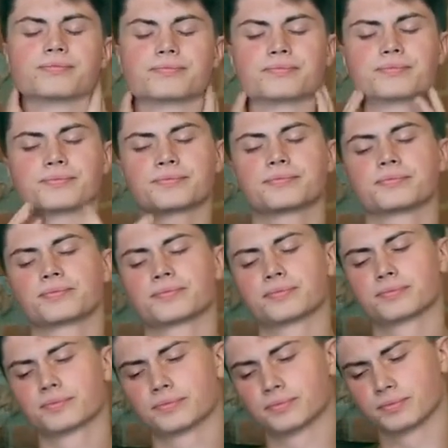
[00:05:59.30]

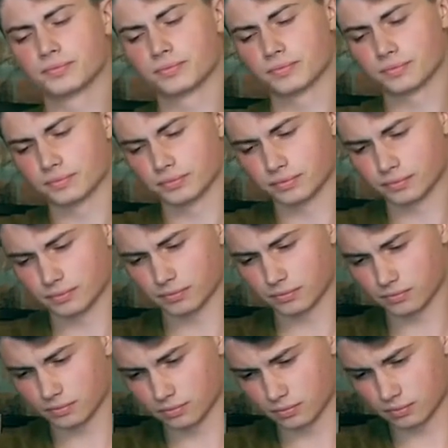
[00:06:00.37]

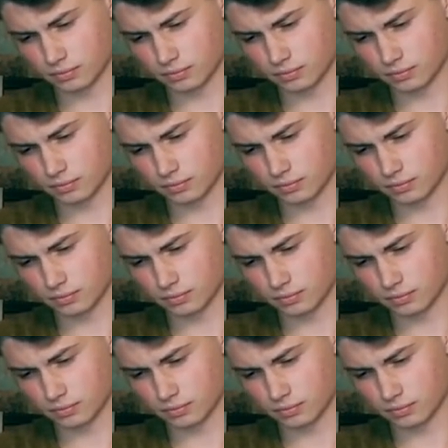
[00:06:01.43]
Nothing is said.